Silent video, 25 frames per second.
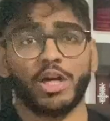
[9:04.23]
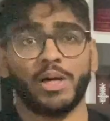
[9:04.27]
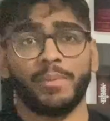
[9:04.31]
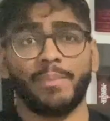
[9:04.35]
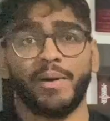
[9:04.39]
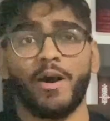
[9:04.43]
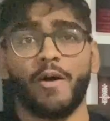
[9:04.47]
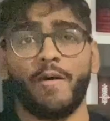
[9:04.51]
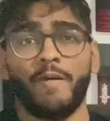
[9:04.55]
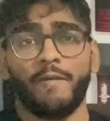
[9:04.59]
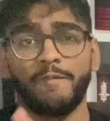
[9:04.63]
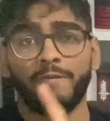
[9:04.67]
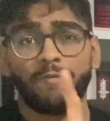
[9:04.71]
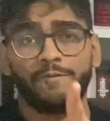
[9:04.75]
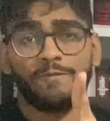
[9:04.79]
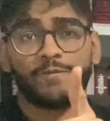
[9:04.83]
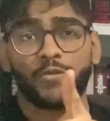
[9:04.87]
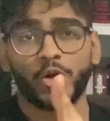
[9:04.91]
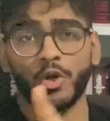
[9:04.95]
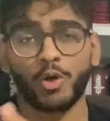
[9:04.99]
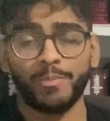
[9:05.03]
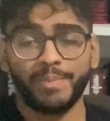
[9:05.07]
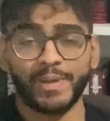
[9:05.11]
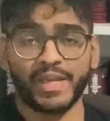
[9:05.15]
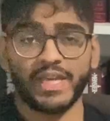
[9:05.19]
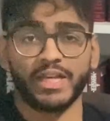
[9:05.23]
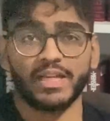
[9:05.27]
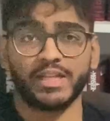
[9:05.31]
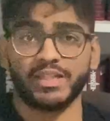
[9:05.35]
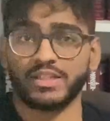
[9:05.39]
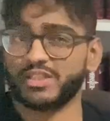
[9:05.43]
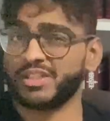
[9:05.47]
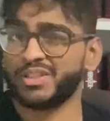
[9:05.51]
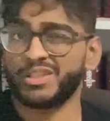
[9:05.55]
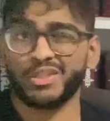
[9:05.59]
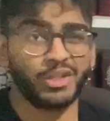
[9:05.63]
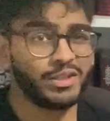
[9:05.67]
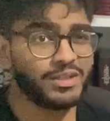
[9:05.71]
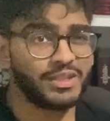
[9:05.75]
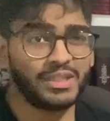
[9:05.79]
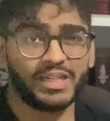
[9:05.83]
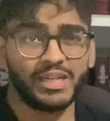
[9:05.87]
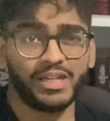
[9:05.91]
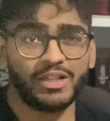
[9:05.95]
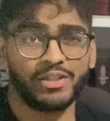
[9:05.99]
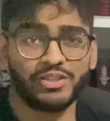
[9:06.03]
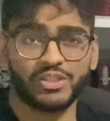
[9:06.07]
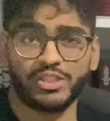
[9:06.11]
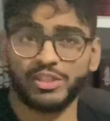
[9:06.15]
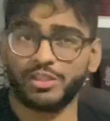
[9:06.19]
about phobias, nothing
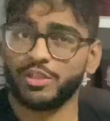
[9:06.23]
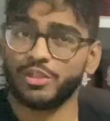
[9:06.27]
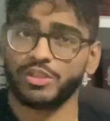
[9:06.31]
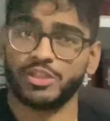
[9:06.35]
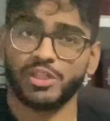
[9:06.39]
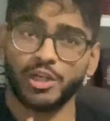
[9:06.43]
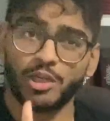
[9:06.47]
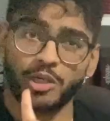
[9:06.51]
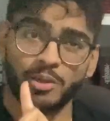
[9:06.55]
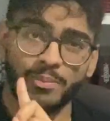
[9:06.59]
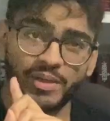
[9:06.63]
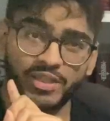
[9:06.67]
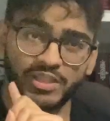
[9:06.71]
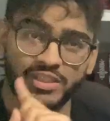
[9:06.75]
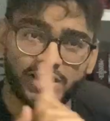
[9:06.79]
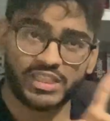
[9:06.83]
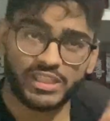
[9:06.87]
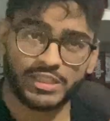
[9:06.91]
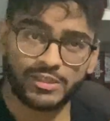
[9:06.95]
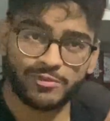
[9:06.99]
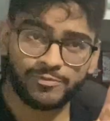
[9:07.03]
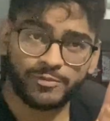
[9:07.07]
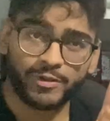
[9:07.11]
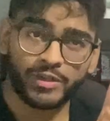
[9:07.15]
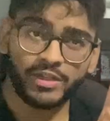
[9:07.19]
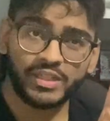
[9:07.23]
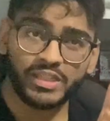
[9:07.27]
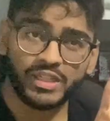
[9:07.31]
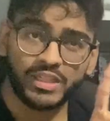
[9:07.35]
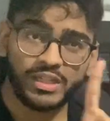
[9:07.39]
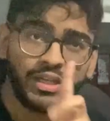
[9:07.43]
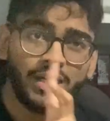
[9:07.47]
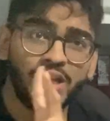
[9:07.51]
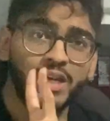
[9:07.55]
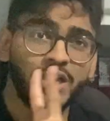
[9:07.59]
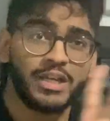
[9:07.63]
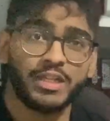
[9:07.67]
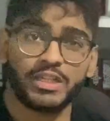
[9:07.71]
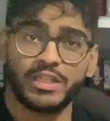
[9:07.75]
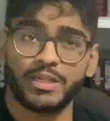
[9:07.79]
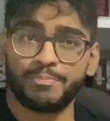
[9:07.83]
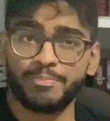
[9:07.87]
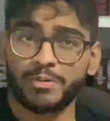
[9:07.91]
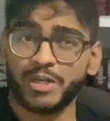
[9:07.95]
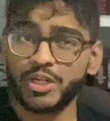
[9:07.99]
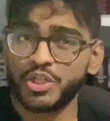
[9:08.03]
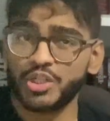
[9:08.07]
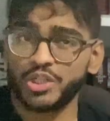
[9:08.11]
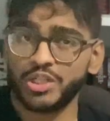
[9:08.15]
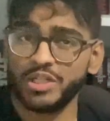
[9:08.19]
else. You don't talk about schizophrenia,
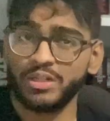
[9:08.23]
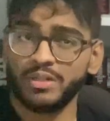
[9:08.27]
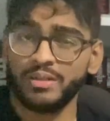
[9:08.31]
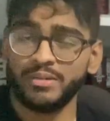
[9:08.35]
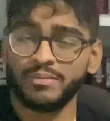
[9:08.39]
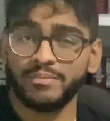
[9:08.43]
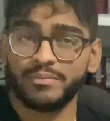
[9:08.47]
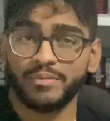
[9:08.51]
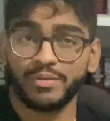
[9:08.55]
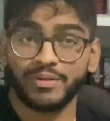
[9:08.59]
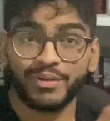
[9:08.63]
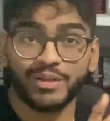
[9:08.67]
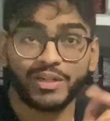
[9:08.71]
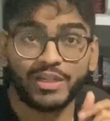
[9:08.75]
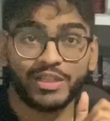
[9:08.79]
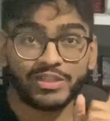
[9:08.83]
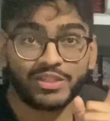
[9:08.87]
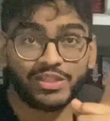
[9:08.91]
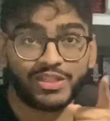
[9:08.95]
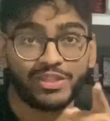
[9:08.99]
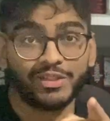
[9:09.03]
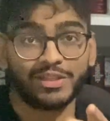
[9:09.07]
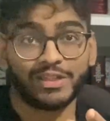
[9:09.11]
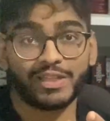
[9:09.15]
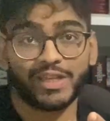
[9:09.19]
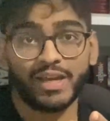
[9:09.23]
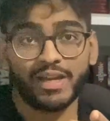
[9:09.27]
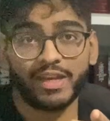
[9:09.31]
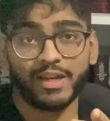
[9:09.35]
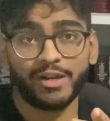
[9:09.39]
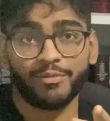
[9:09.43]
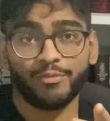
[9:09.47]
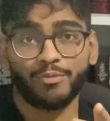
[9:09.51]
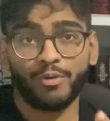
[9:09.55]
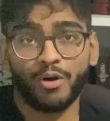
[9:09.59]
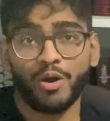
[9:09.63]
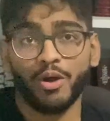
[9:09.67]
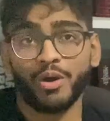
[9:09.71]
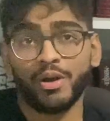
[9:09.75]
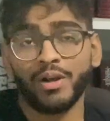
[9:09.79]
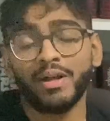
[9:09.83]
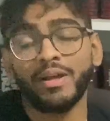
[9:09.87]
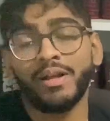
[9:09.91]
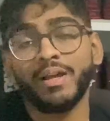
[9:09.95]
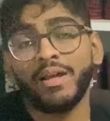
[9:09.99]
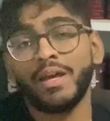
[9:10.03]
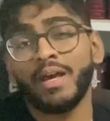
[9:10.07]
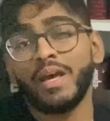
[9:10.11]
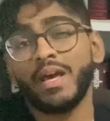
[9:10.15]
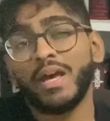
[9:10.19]
depression, because you'll get it wrong
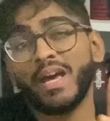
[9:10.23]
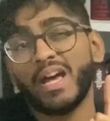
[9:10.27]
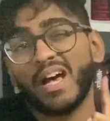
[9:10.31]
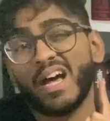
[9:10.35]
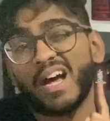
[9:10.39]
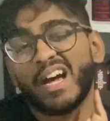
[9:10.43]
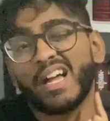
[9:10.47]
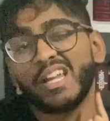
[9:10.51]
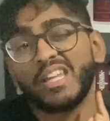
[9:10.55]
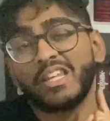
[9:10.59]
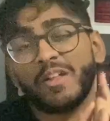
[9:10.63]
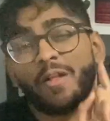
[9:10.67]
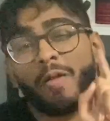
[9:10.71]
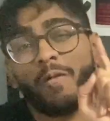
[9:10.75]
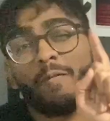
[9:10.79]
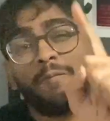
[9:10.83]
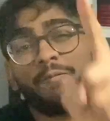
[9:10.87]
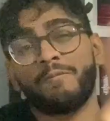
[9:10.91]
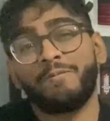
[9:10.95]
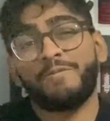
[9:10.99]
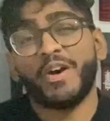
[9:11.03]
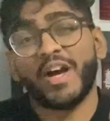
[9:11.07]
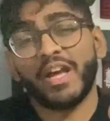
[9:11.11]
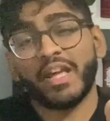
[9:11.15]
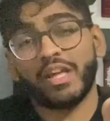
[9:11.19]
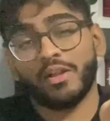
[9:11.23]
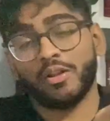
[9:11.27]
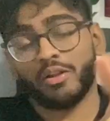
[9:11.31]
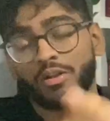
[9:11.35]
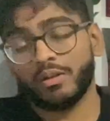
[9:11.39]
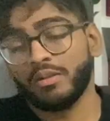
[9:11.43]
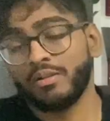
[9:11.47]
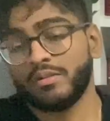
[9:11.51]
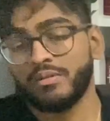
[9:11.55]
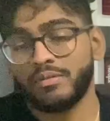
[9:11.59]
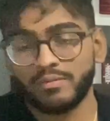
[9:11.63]
and you'll fail.